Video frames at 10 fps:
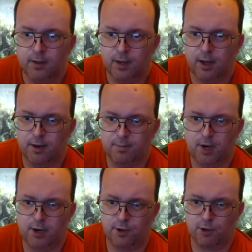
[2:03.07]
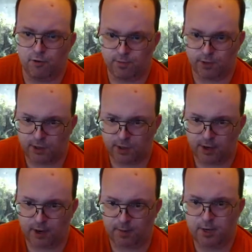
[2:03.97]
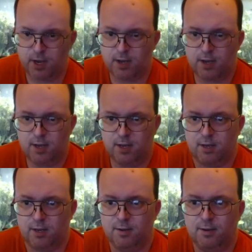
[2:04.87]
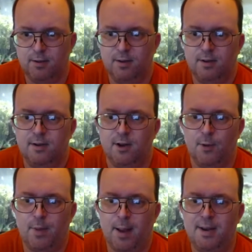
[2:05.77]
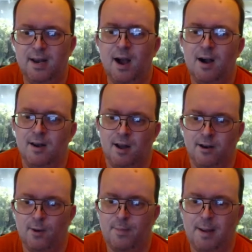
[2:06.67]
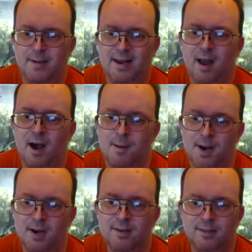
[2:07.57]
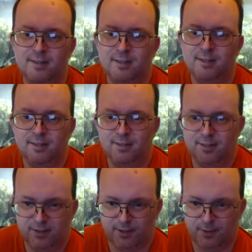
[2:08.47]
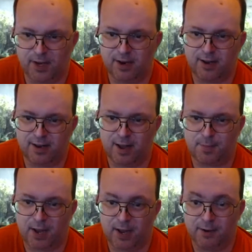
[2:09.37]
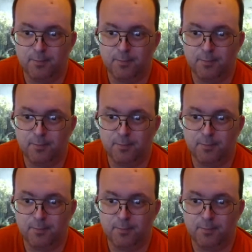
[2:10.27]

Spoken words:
and a mono shrimp just turned up. Yay! No, Pammy Lala, not Pammy Llama. The beard ain't that bad.